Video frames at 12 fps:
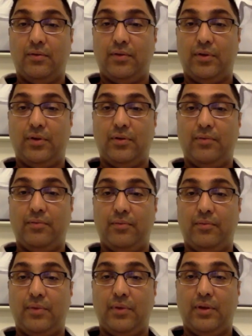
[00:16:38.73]
You know,
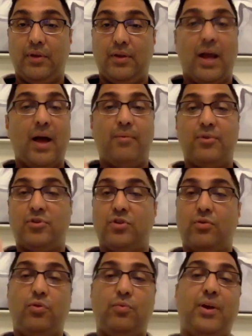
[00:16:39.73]
how much
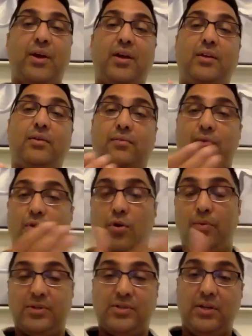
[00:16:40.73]
did you pay
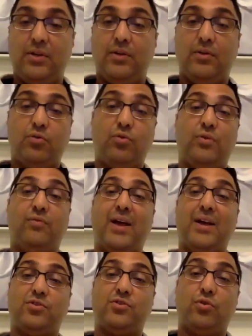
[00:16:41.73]
GOBC to
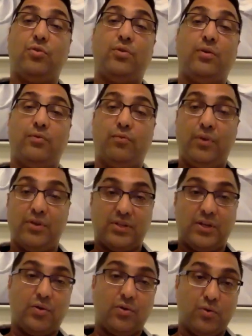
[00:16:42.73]
advance your real
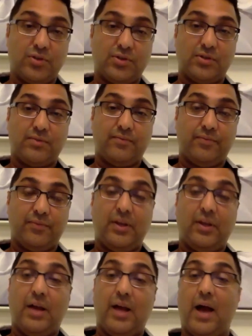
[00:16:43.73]
estate course?
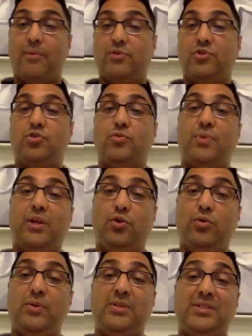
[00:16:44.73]
How much did you pay
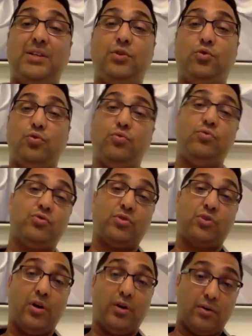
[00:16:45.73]
UBC to
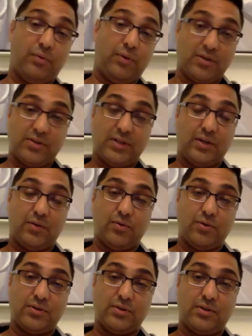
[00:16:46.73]
start a real estate
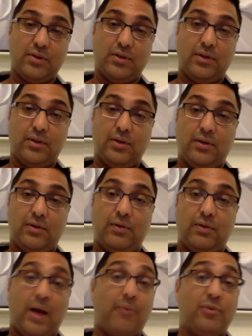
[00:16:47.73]
course?
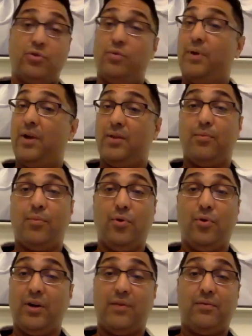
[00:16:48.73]
How much do you pay the
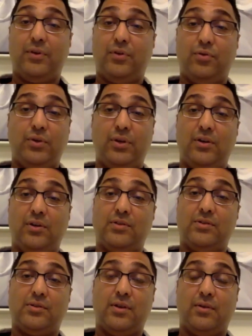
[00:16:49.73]
board every 2
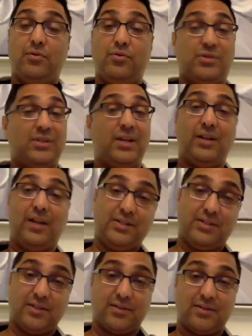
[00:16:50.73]
years to stay
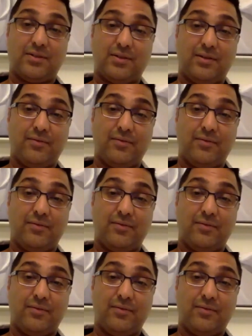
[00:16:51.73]
licensed?